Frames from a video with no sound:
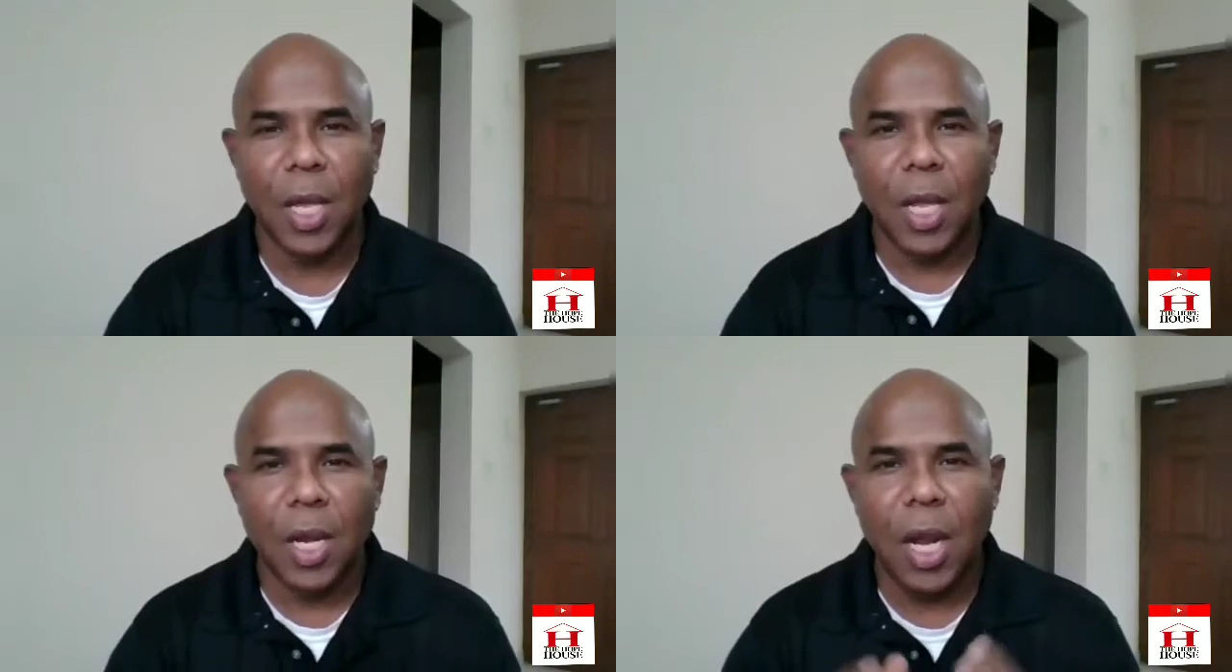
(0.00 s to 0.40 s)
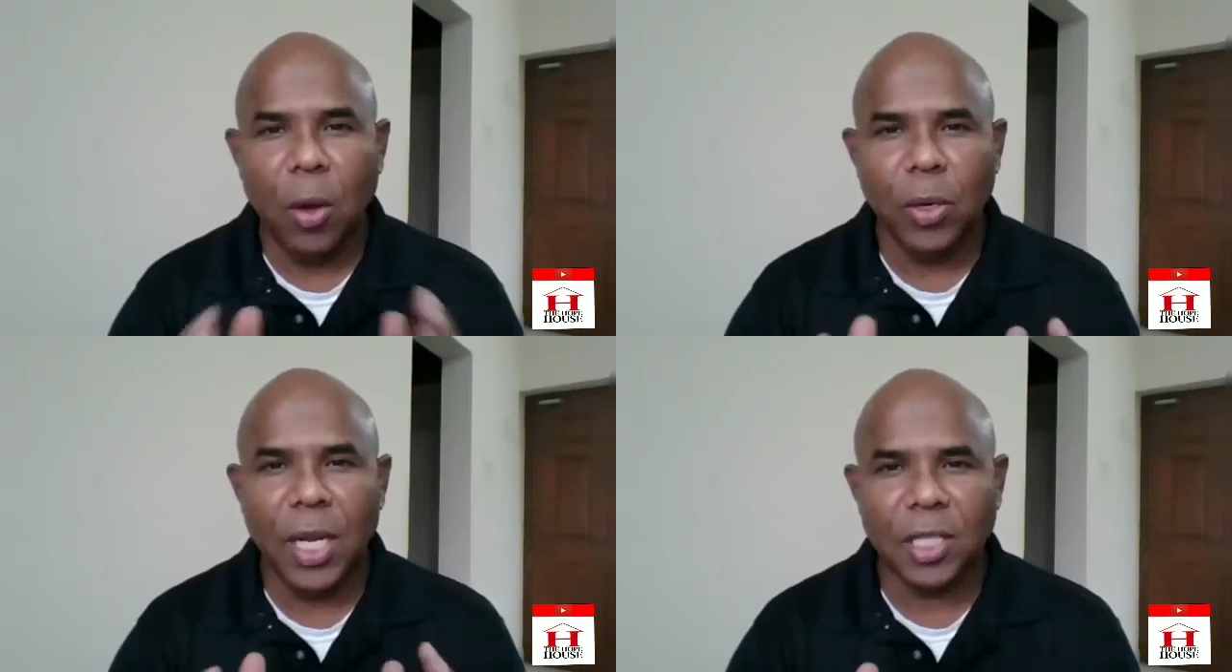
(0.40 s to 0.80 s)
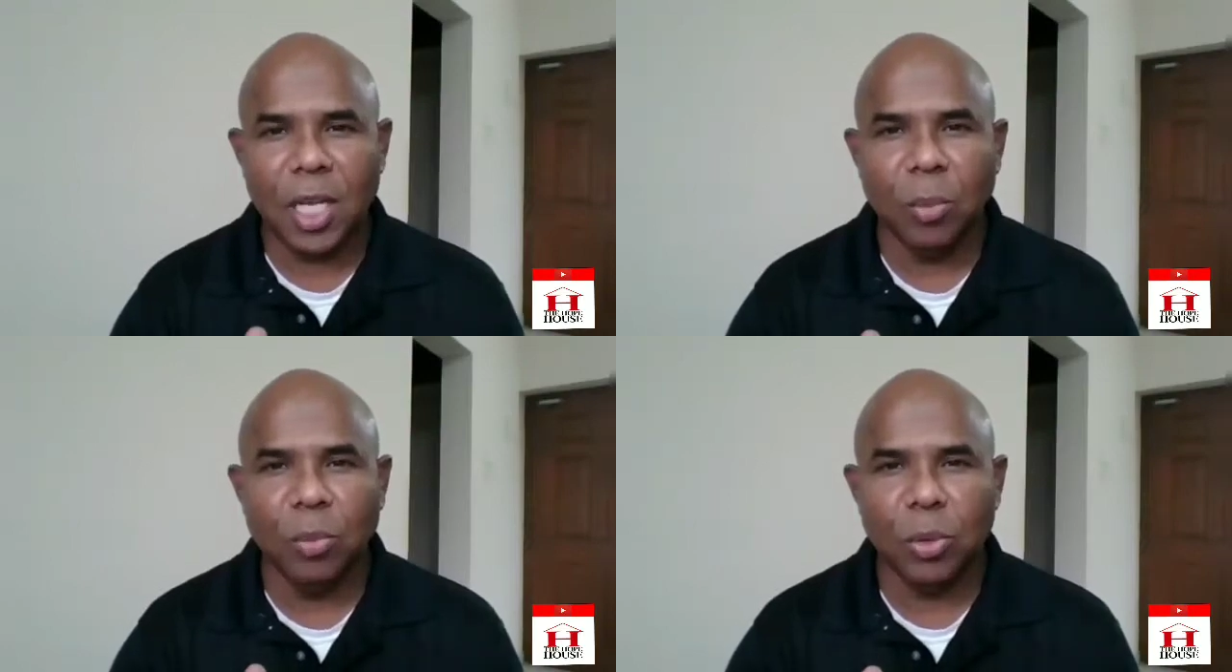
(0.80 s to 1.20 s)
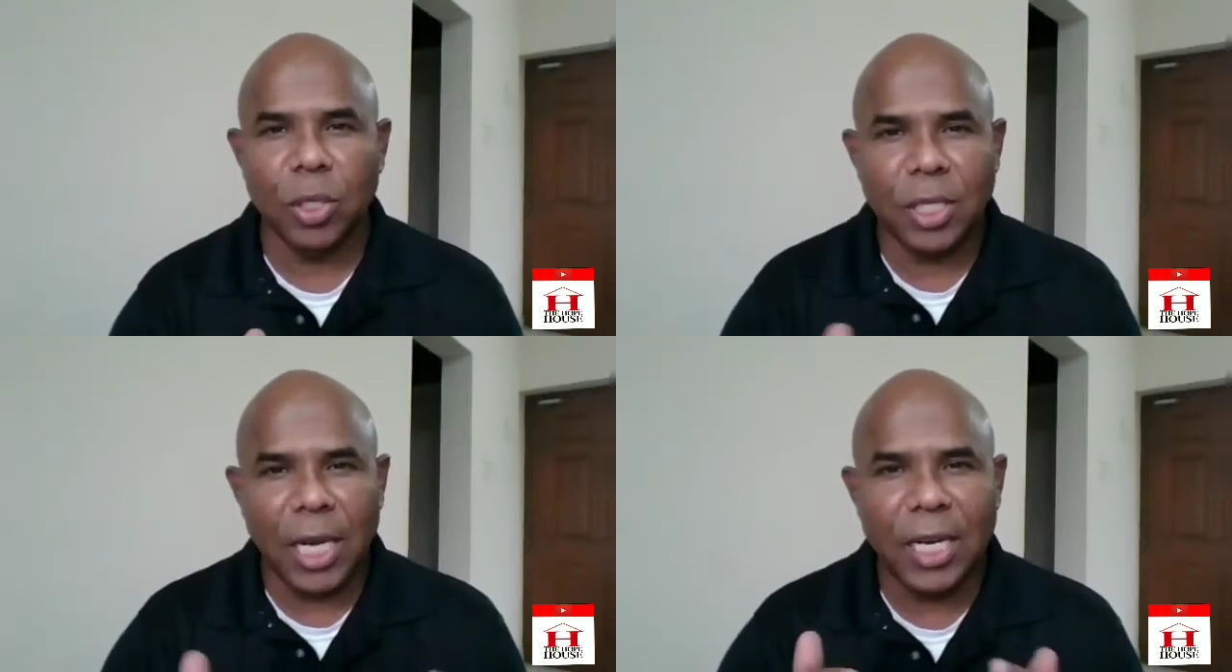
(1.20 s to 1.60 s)
Now, let's come to the
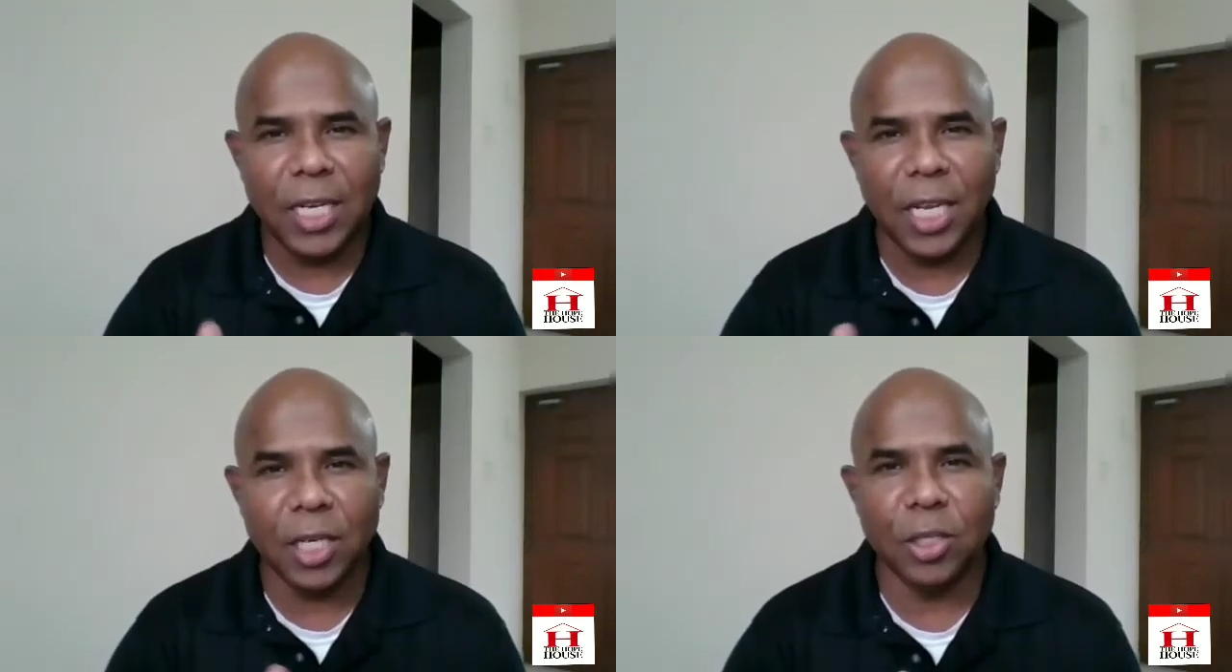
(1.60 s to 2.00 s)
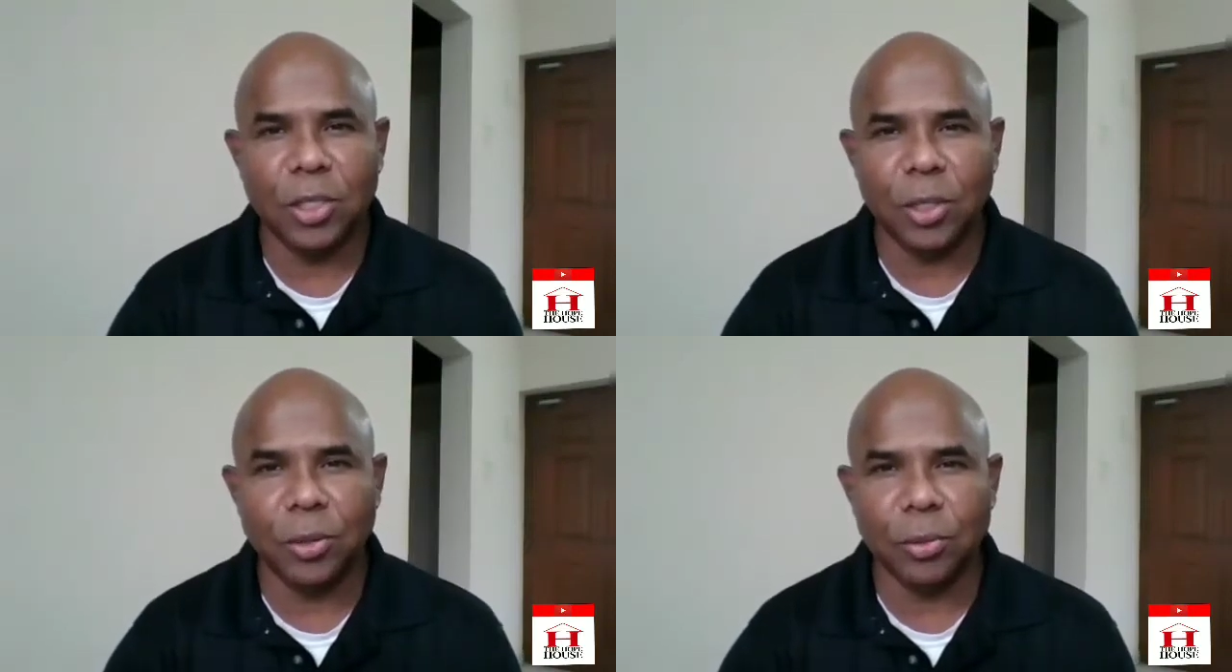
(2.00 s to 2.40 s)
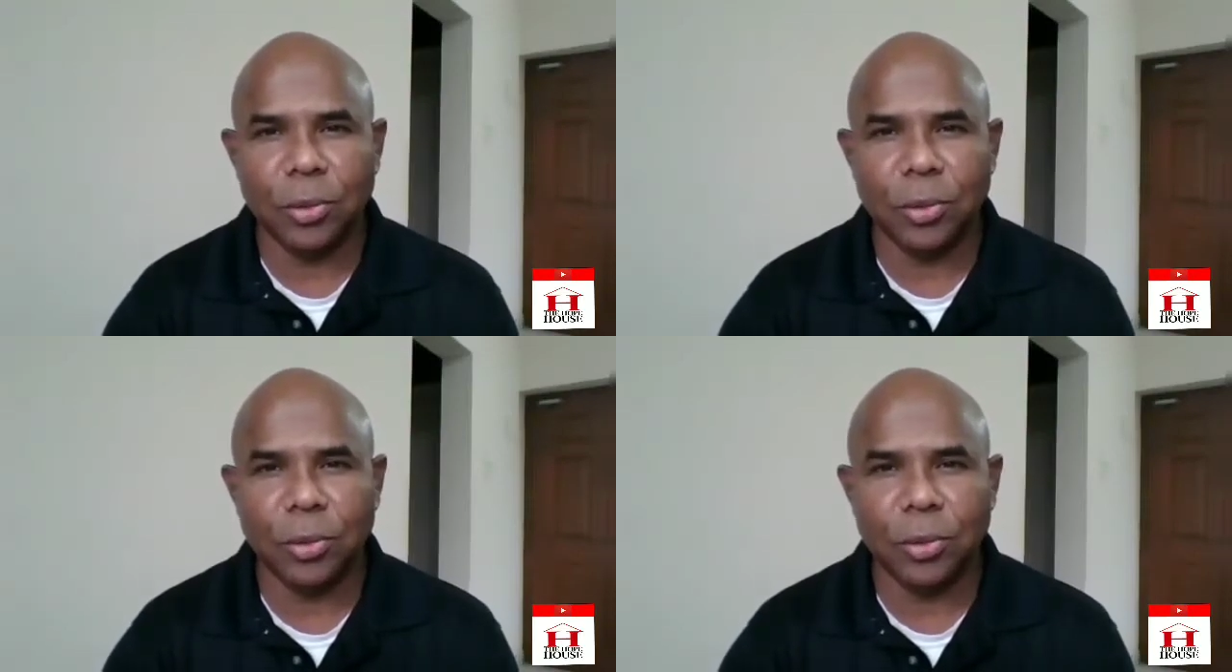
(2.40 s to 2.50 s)
childcare institute.